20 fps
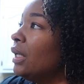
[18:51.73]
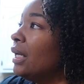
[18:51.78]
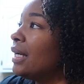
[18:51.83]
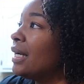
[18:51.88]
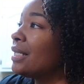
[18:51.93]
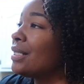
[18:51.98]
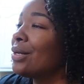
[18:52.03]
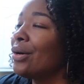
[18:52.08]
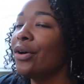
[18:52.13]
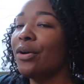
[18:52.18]

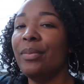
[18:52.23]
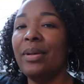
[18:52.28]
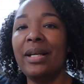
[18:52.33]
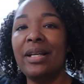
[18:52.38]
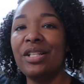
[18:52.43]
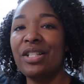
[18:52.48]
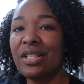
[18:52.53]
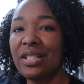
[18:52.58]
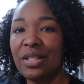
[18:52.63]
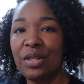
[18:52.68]
And I told him he
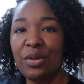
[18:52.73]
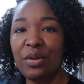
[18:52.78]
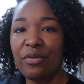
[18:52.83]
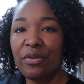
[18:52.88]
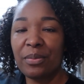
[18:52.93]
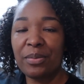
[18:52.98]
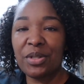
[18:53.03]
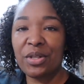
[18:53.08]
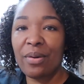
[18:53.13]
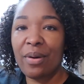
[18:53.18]
can just do it
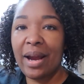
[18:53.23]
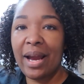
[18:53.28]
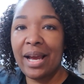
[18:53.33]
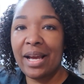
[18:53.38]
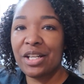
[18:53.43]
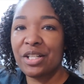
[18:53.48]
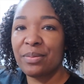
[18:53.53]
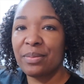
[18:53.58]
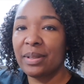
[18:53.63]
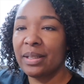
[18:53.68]
from
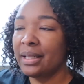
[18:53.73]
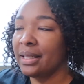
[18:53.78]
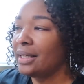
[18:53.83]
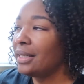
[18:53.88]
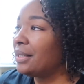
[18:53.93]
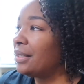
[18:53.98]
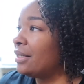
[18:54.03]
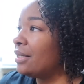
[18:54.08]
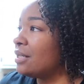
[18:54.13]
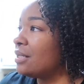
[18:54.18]
scratch, but
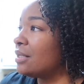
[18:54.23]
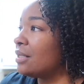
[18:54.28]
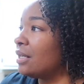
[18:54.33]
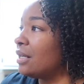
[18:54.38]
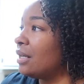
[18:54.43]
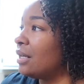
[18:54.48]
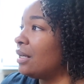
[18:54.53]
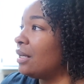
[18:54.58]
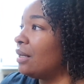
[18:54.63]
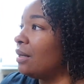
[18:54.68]
he, he
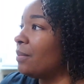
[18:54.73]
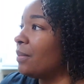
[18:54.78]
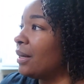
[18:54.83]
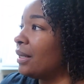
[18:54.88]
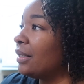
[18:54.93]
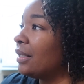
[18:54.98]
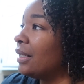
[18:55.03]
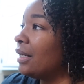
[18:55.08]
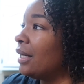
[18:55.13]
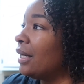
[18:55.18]
said he ain't
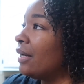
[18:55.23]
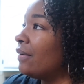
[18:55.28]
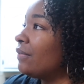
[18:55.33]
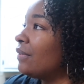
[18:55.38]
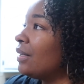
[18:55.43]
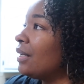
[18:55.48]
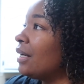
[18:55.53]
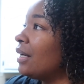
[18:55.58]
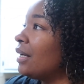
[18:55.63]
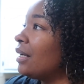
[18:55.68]
about that life
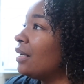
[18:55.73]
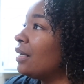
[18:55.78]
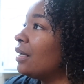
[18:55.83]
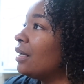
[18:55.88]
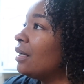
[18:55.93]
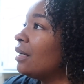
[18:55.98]
today.